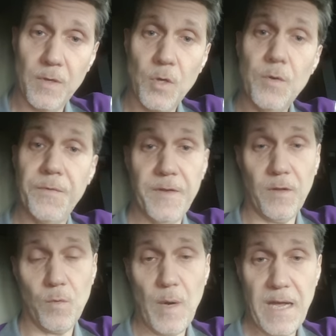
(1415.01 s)
who
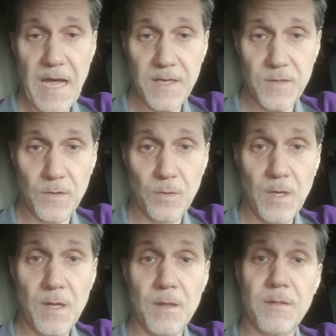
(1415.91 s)
feel the way I do
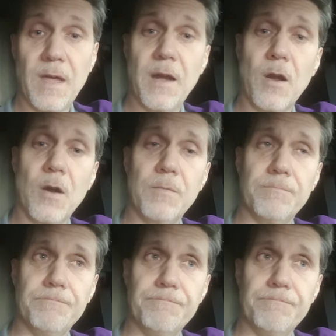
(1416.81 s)
that are